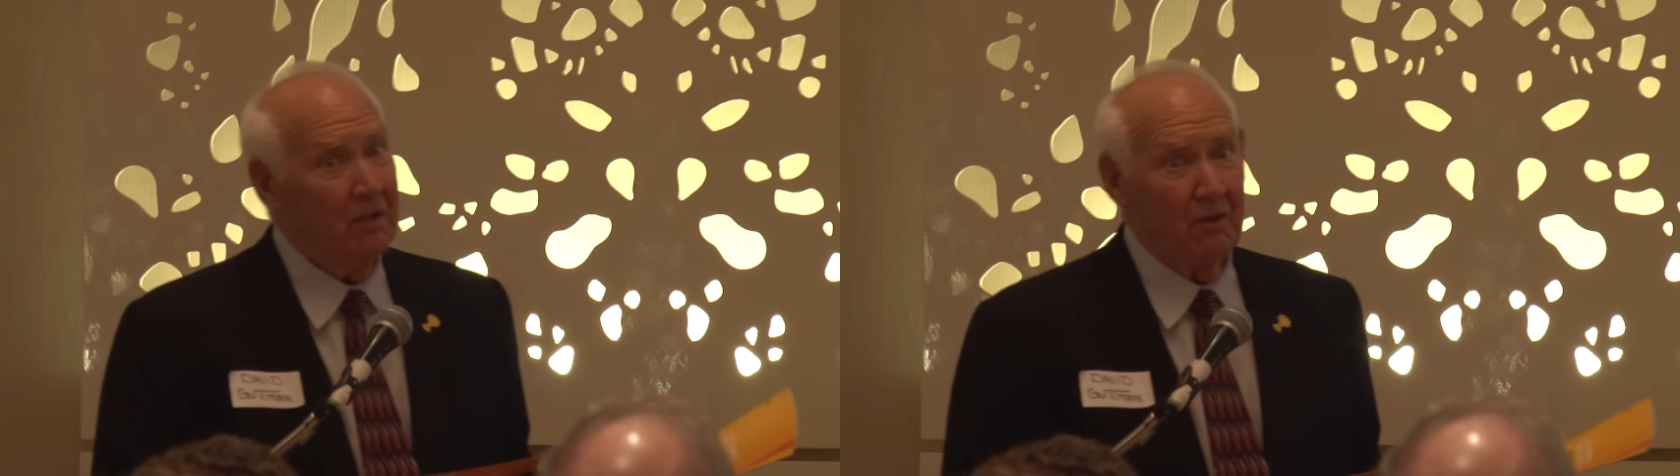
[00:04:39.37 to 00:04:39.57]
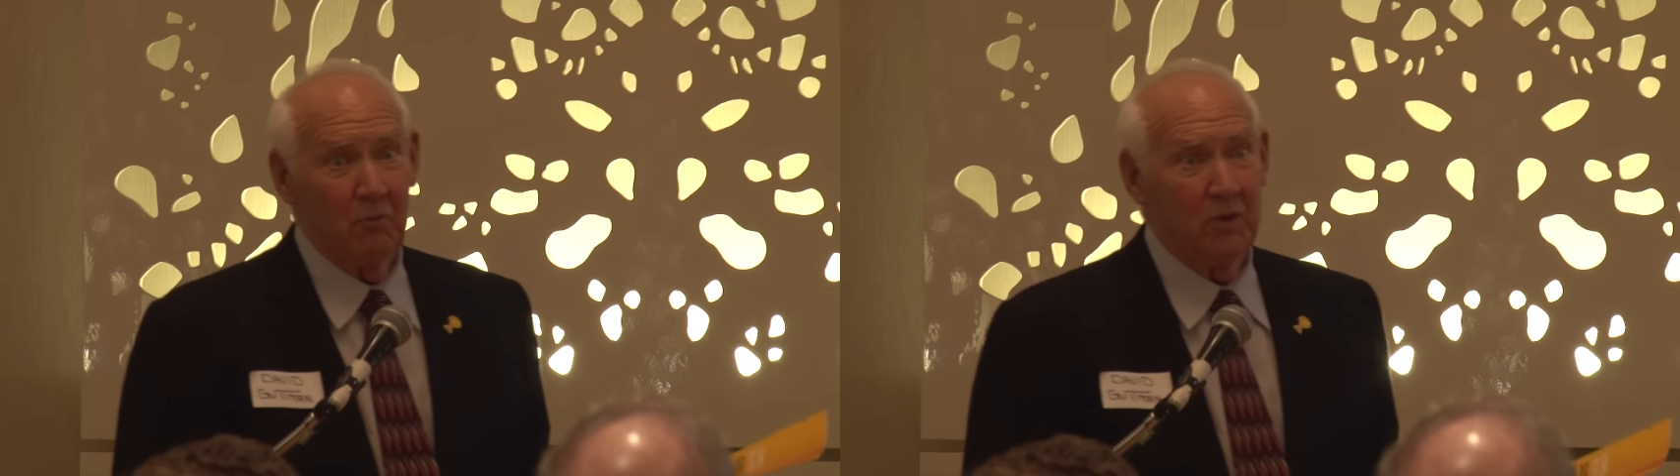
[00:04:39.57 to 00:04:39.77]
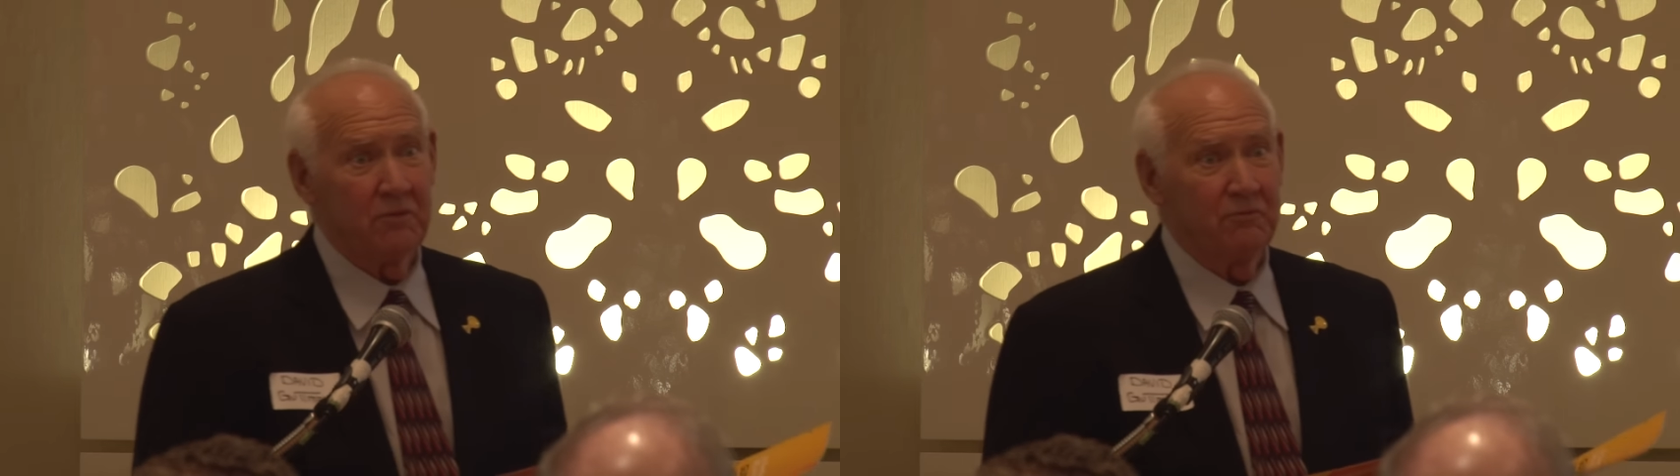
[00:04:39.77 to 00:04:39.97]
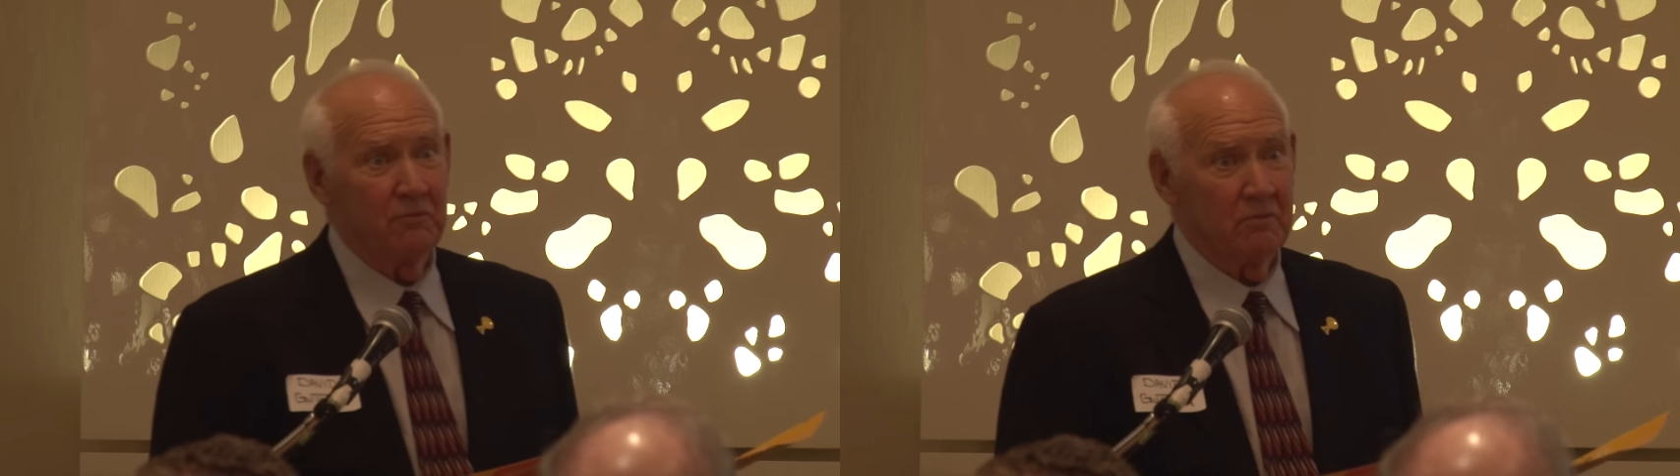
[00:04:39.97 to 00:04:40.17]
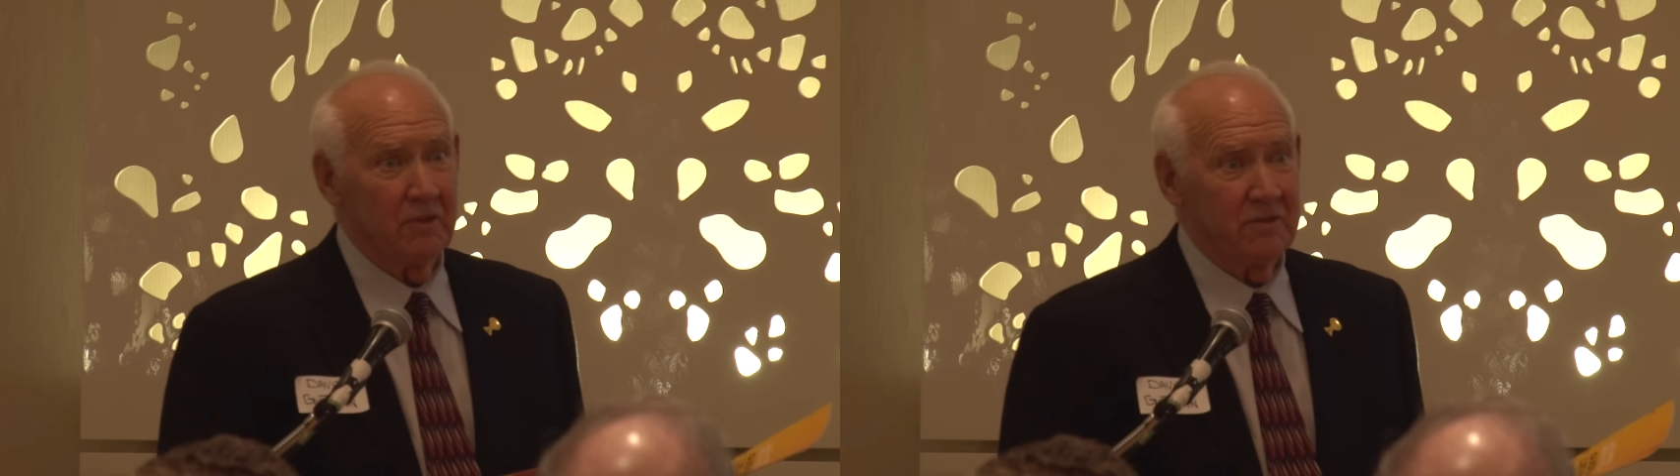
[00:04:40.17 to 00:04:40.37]
a
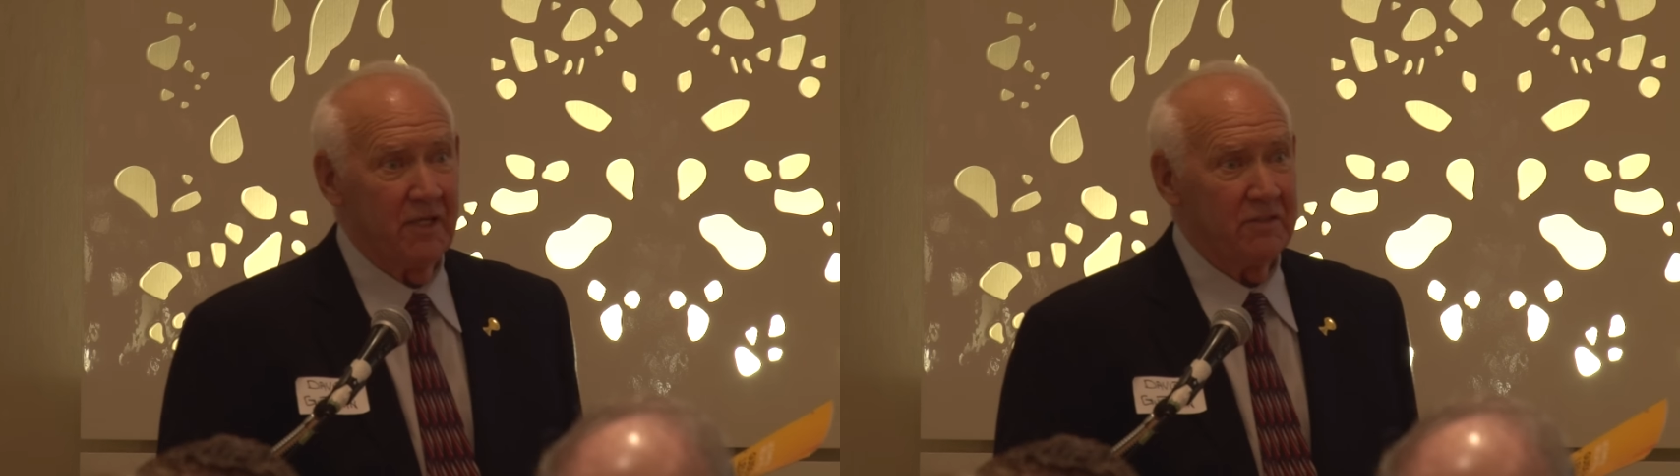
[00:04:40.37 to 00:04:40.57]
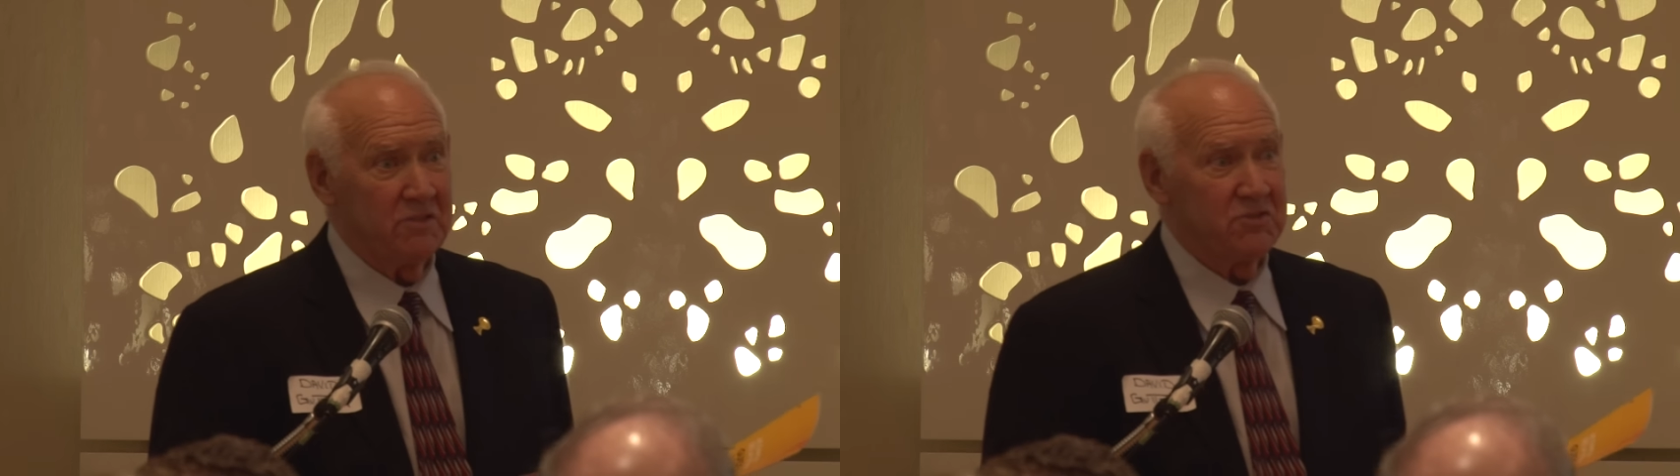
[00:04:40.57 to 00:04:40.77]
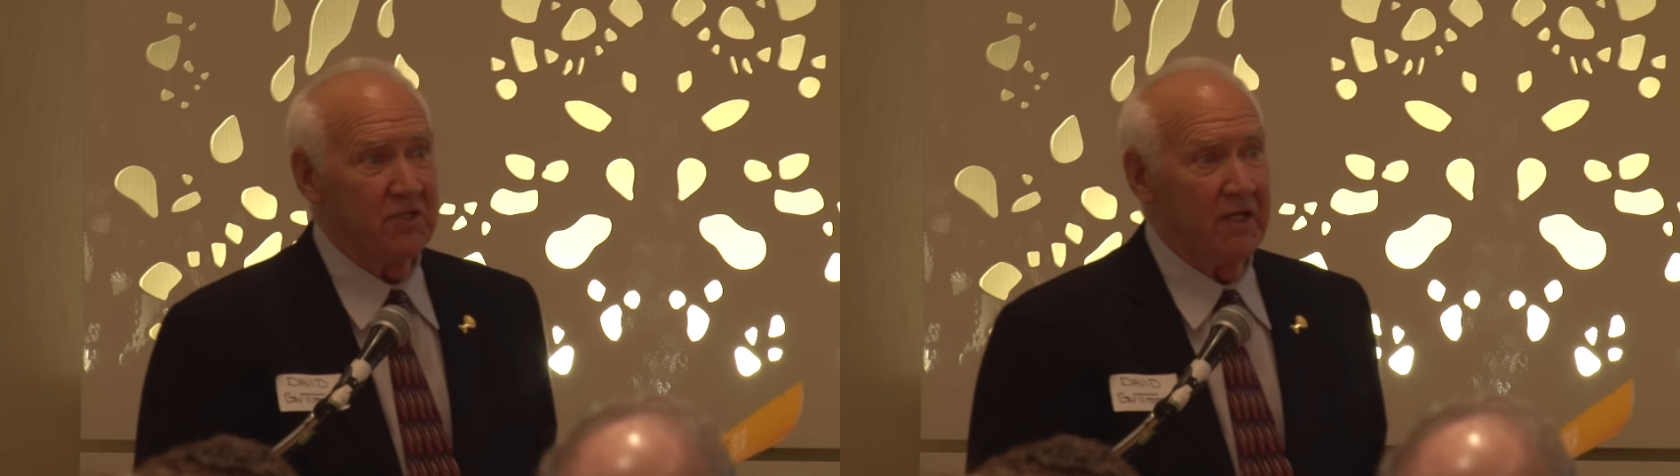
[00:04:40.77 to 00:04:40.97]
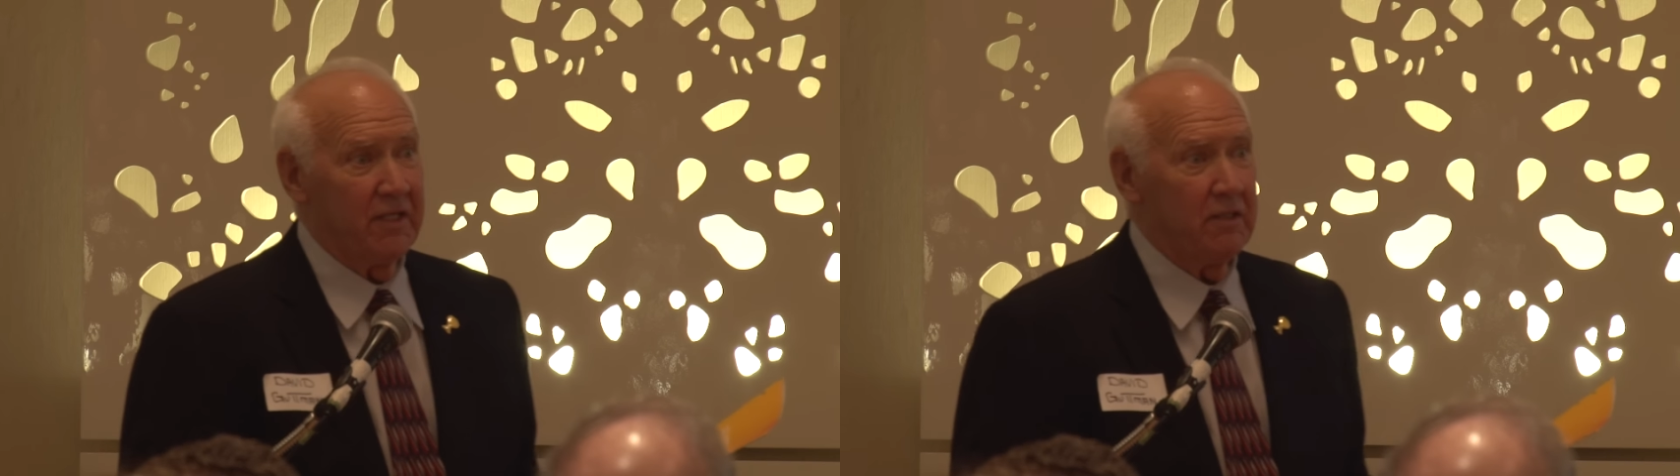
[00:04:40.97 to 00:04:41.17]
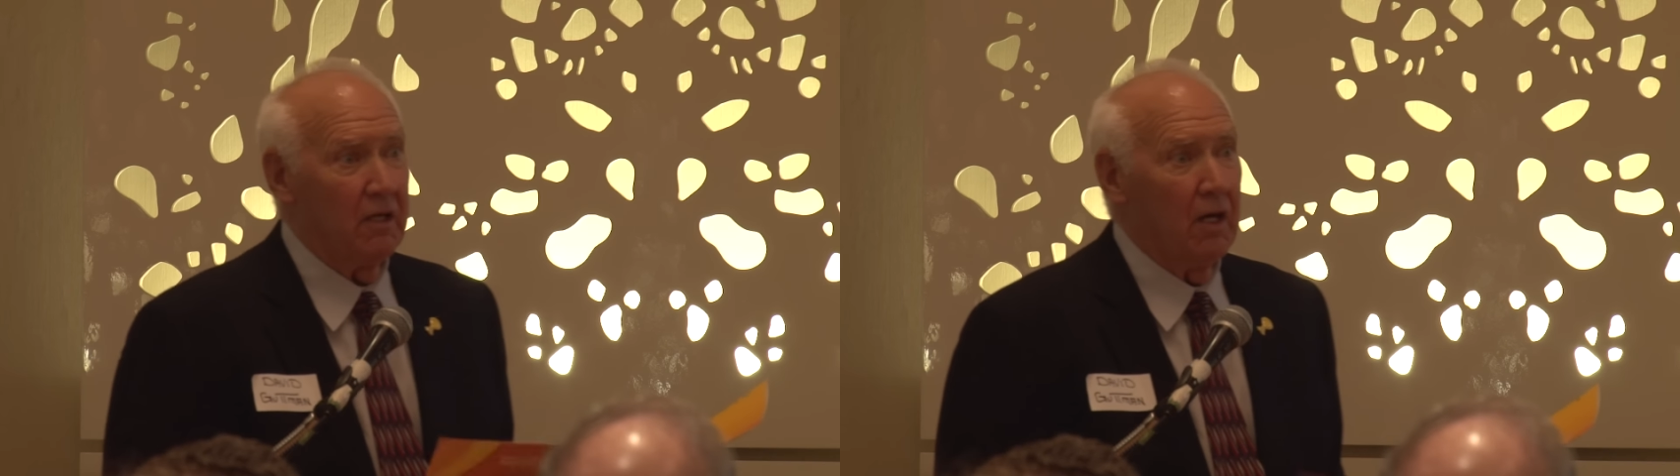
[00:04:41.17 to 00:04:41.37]
wonderful attendance
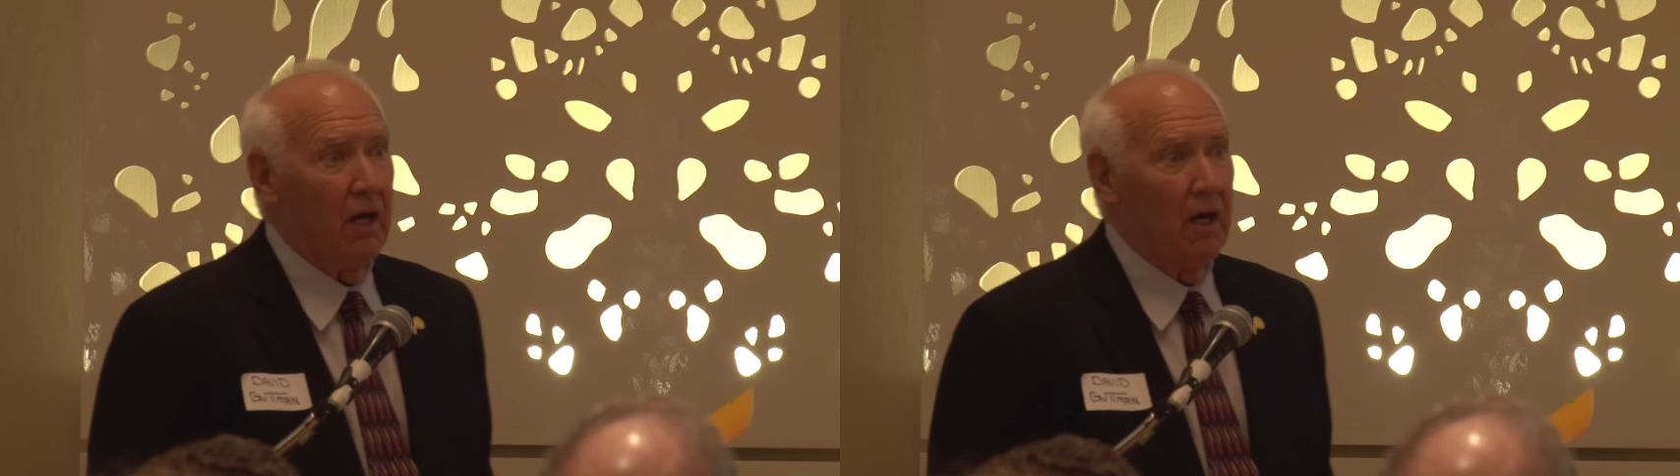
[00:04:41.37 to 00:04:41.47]
tonight.